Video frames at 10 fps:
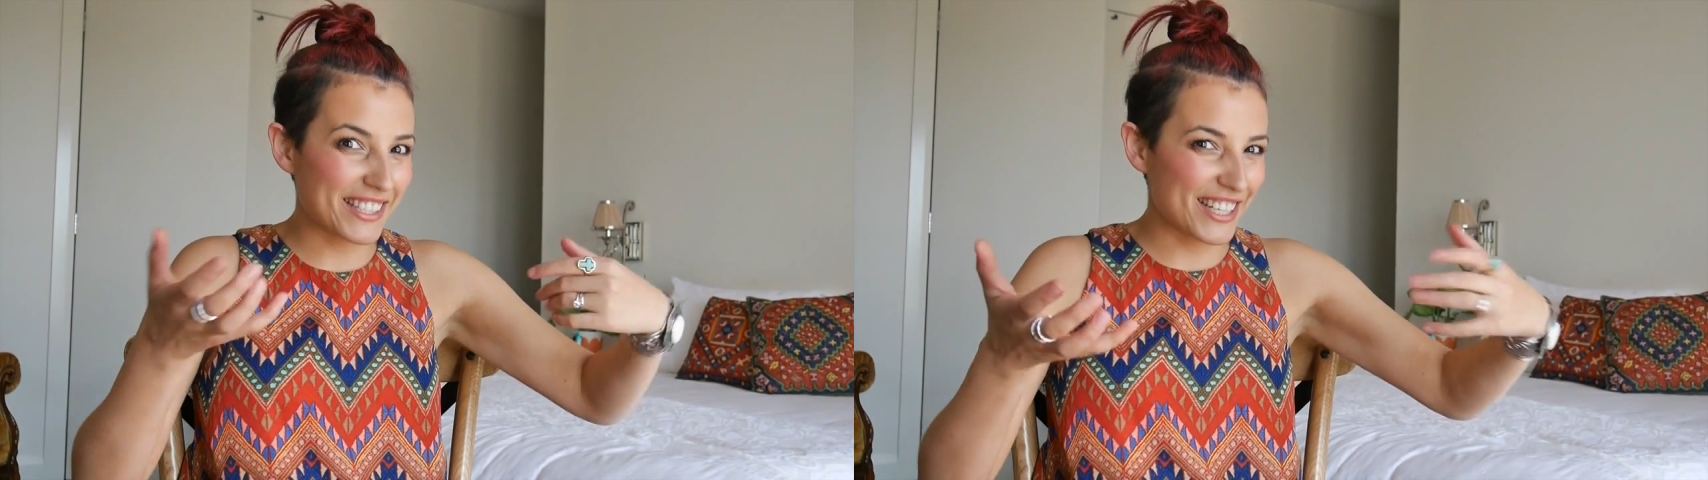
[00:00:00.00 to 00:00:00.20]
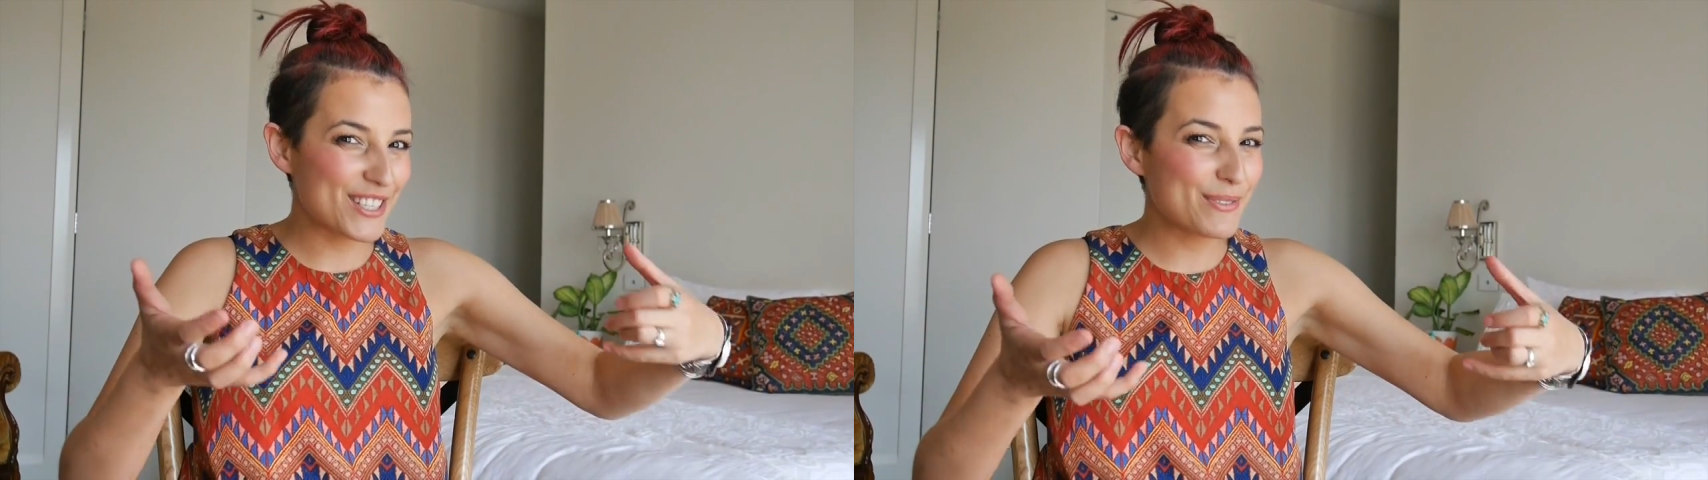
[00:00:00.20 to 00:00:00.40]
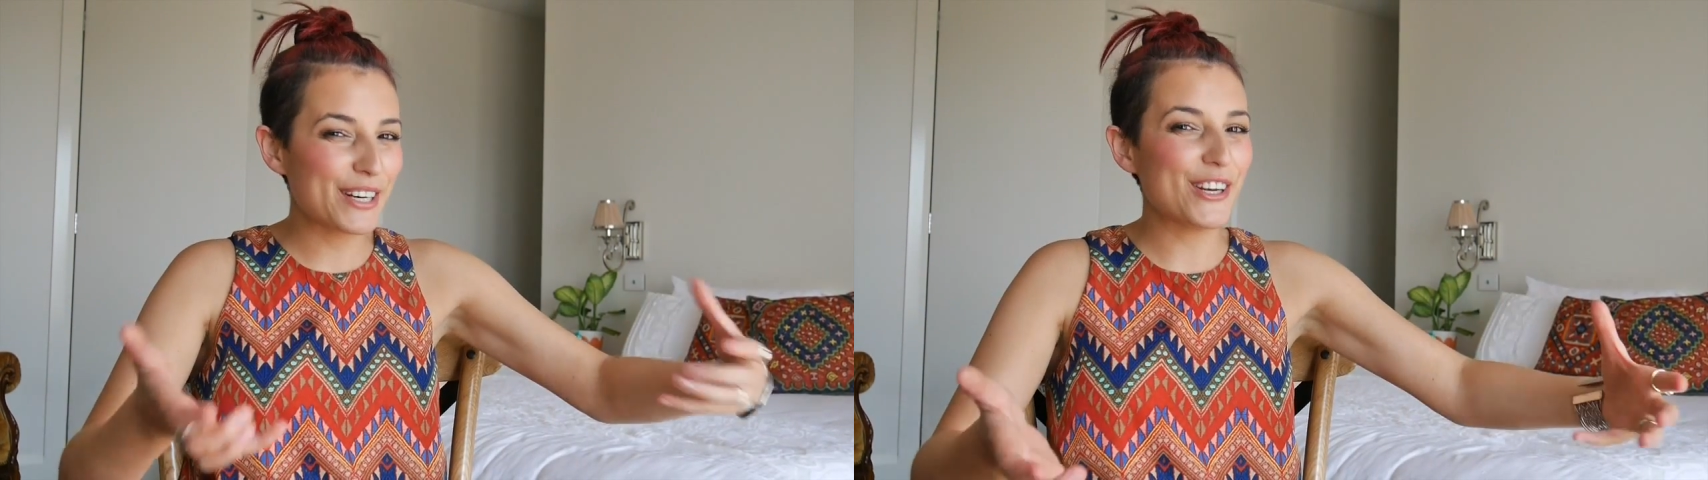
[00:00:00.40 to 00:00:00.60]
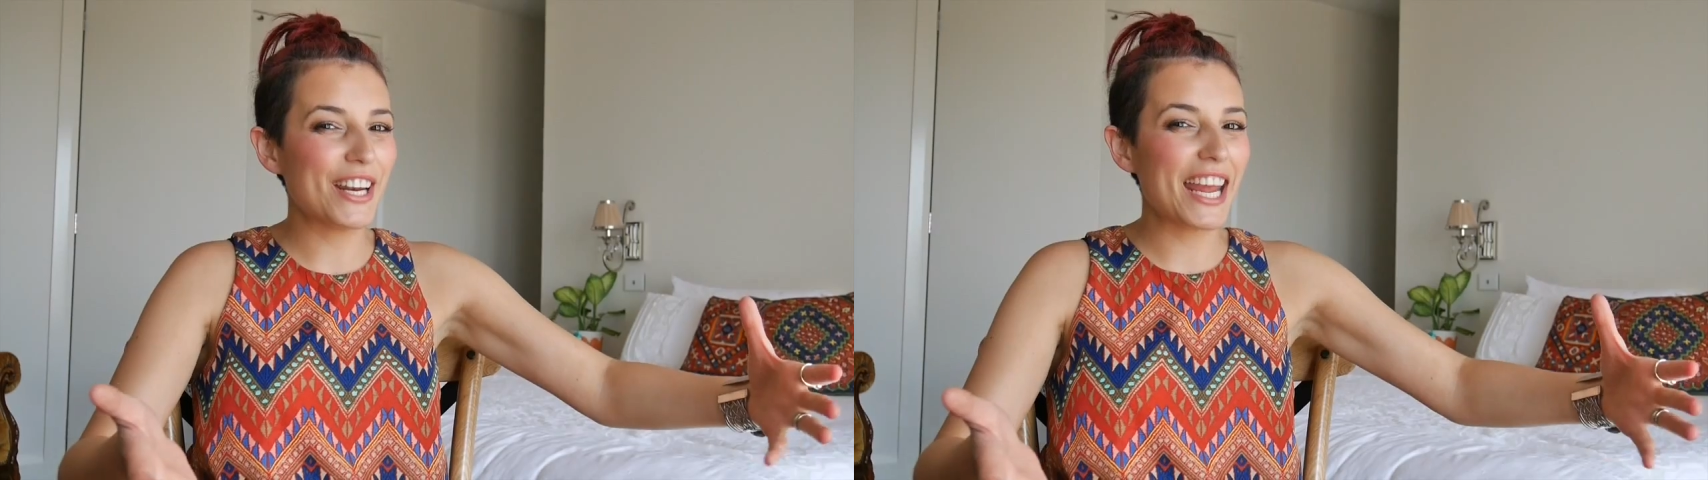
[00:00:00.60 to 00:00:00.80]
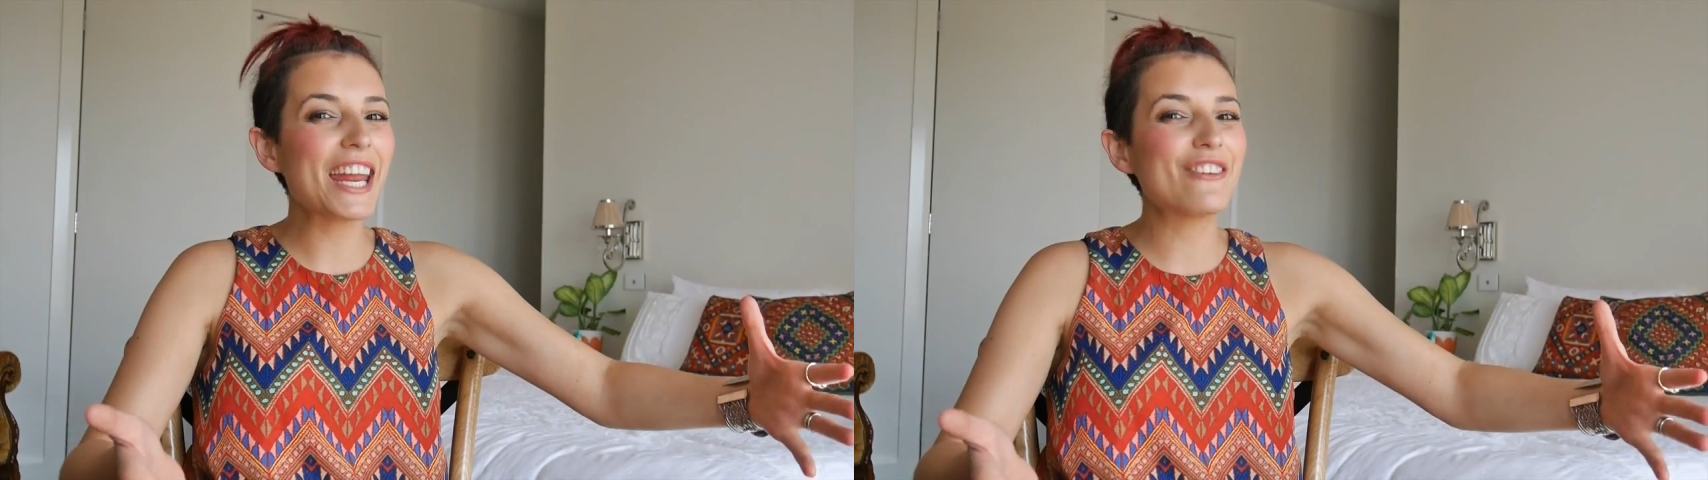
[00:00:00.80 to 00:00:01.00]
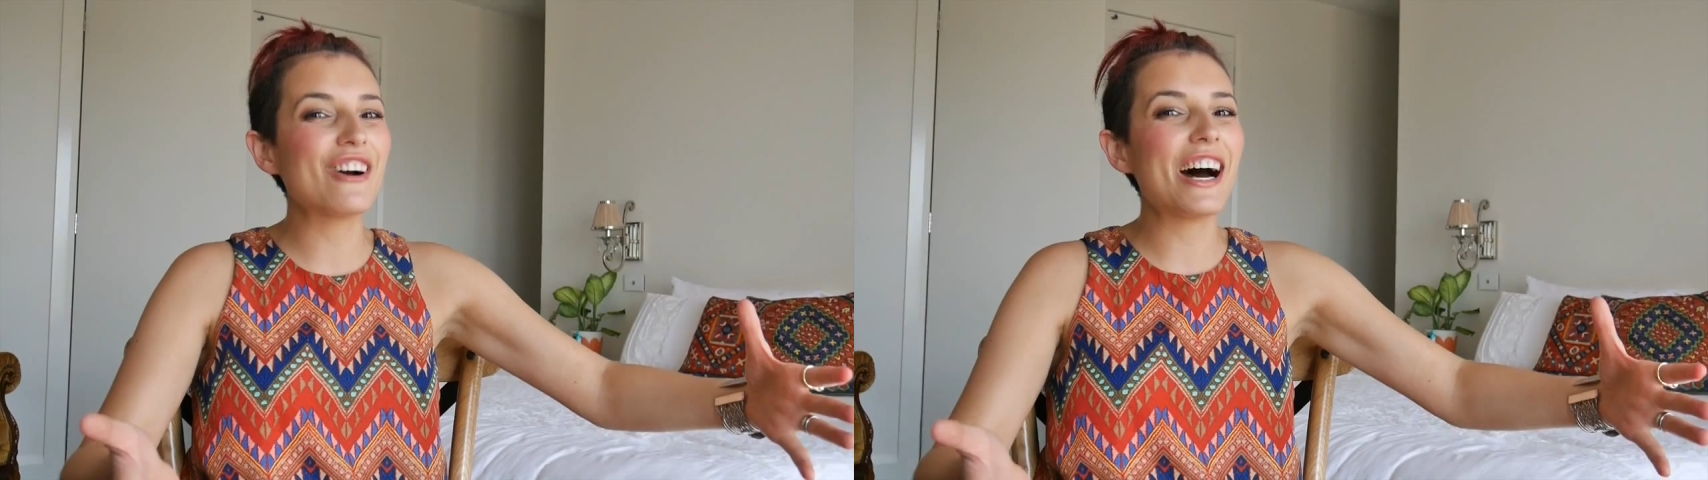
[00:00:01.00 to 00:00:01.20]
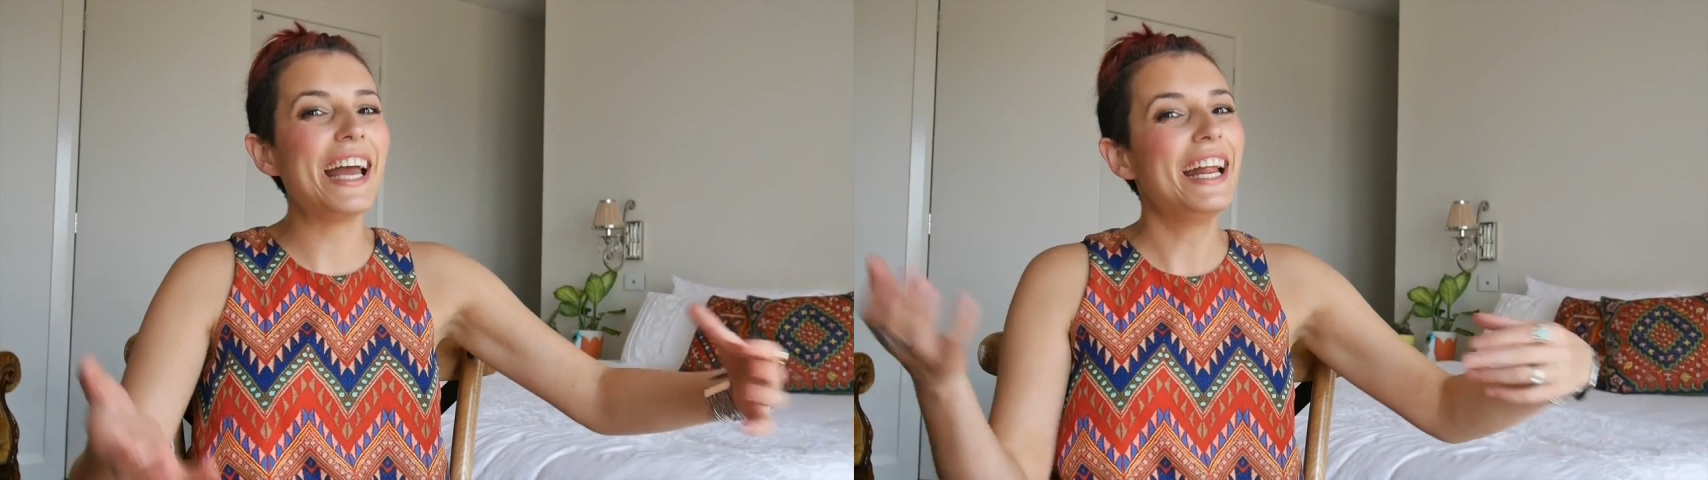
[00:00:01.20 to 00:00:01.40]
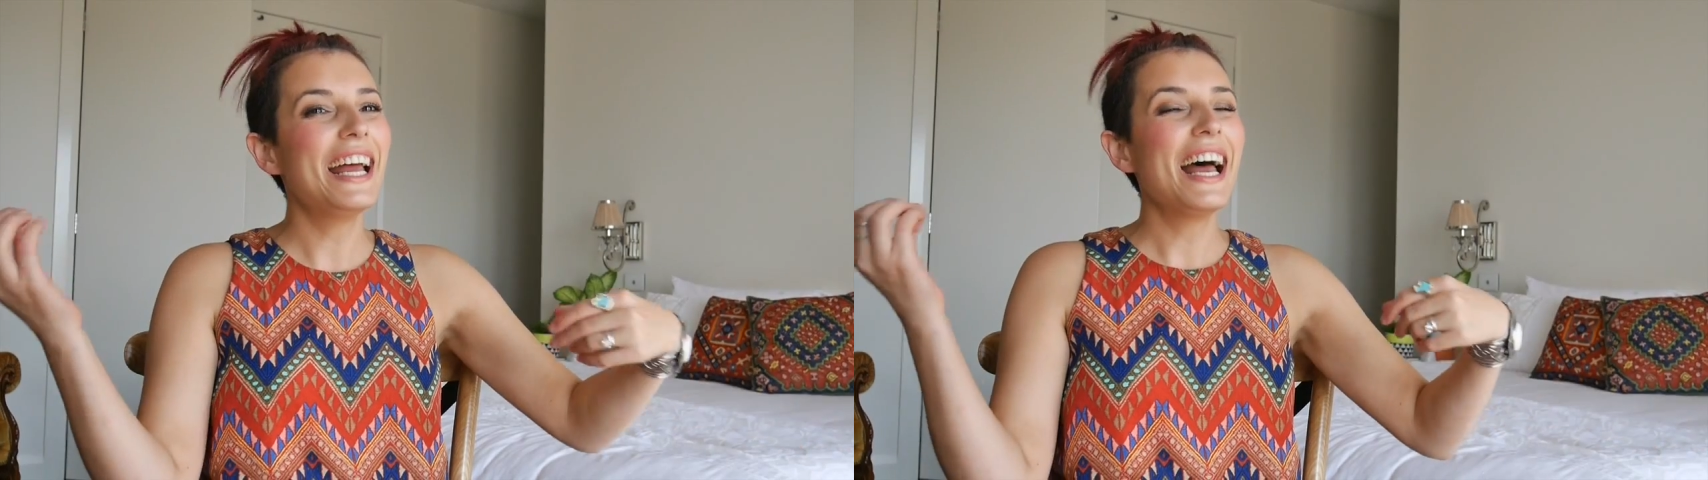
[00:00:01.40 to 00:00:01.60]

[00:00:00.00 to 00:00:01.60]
because I just wanted her to eat, right?